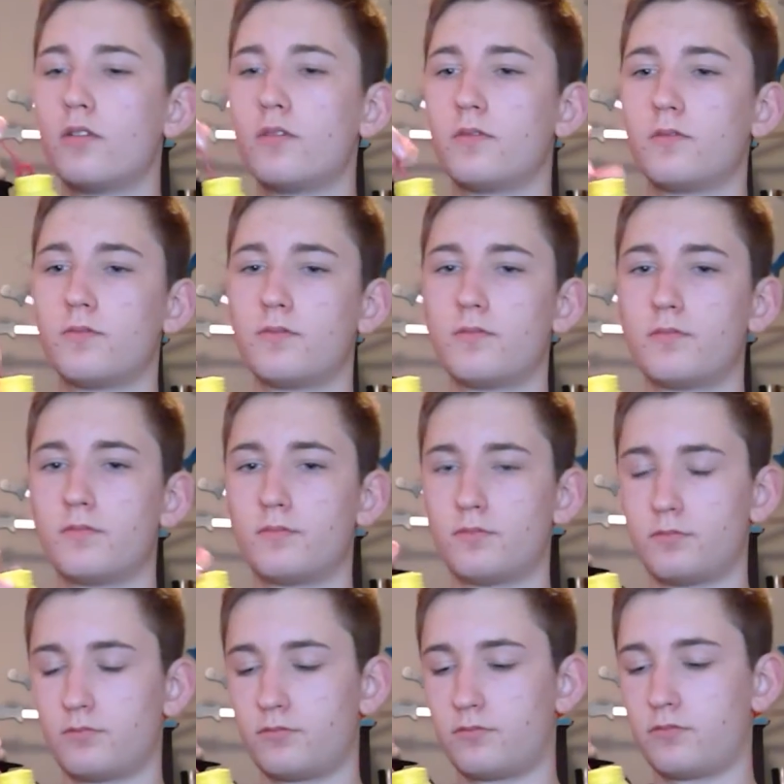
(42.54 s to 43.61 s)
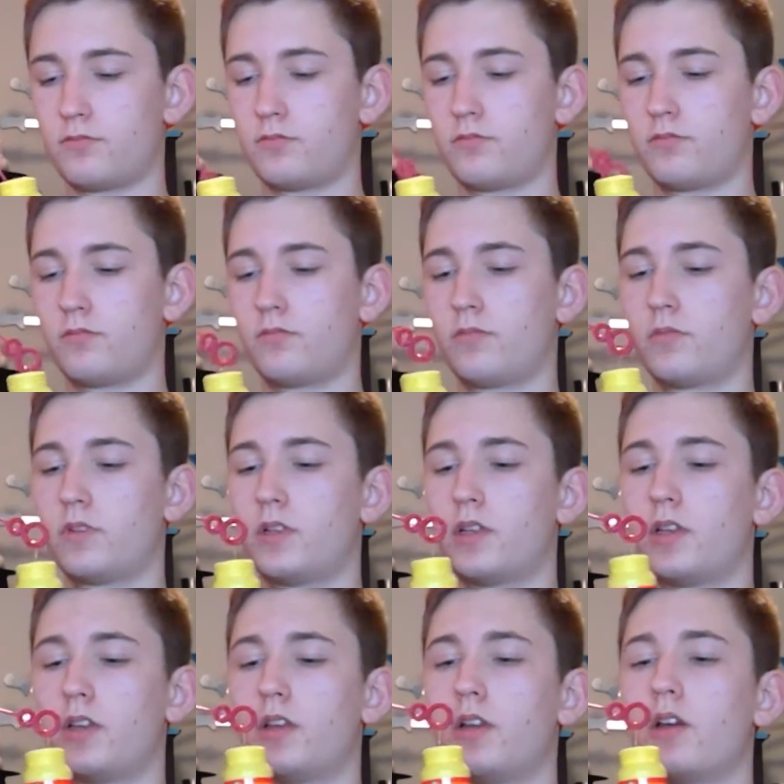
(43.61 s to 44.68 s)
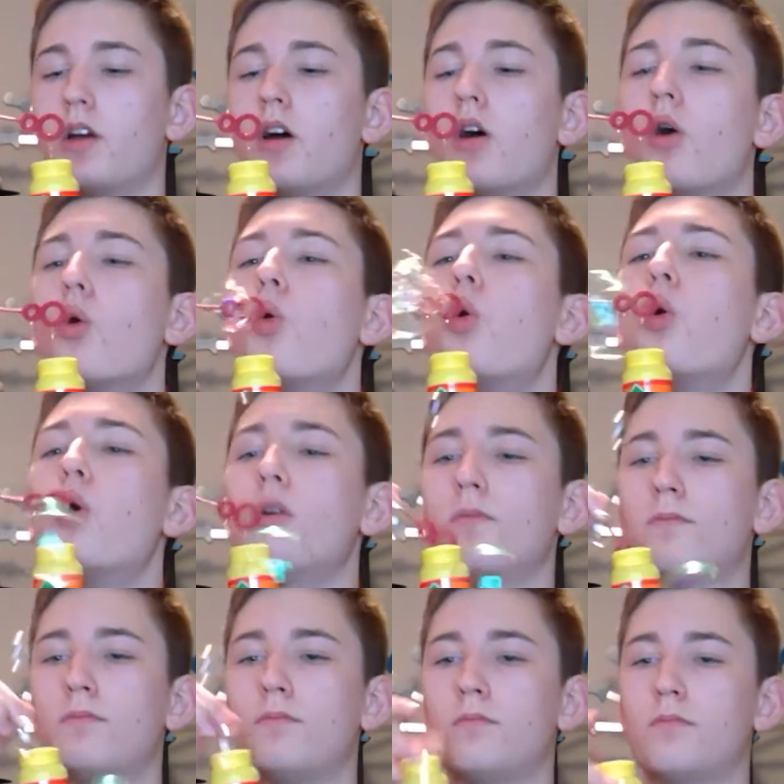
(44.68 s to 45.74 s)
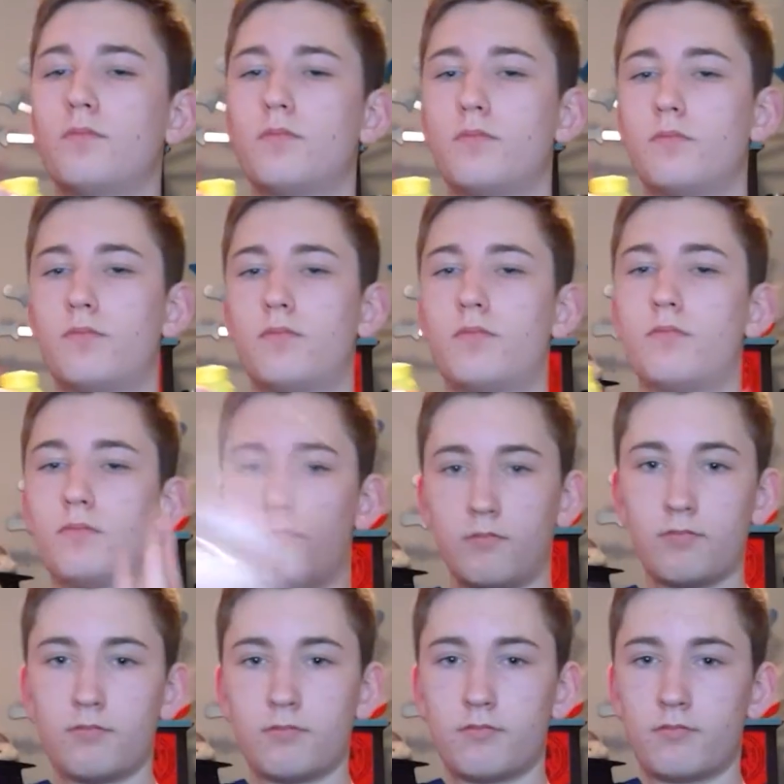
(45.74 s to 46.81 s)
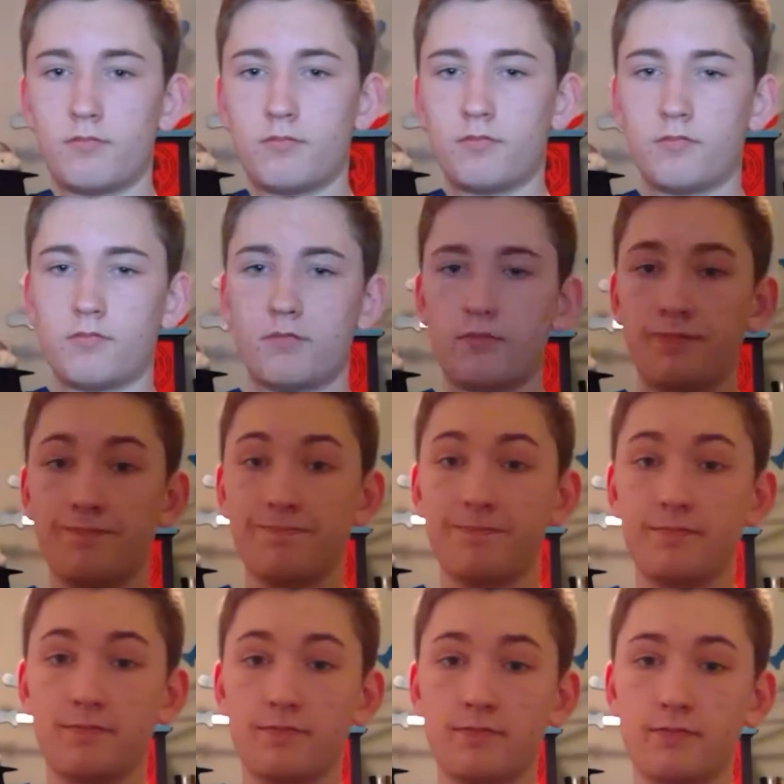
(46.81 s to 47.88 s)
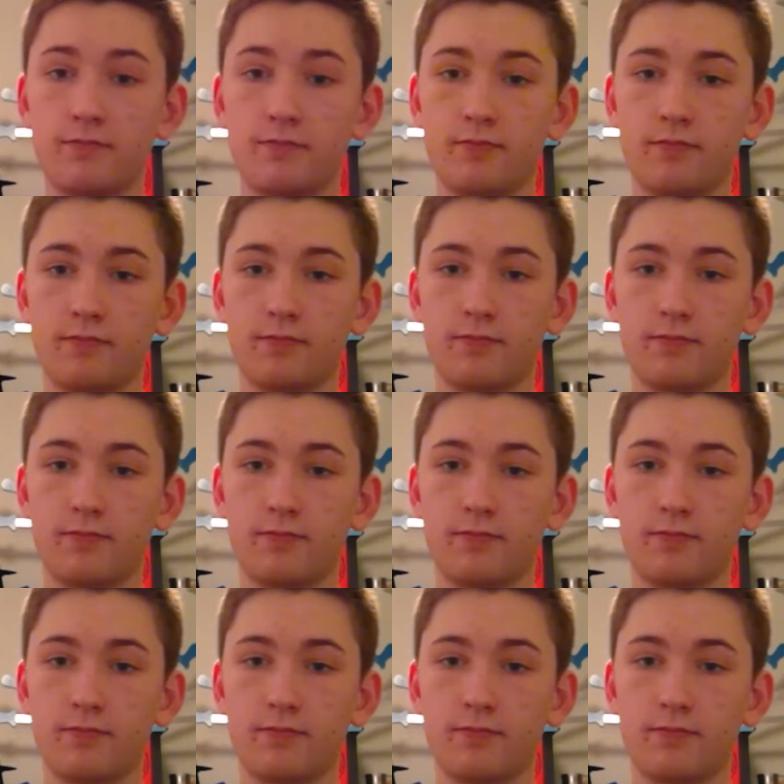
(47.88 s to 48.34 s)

Nothing is said.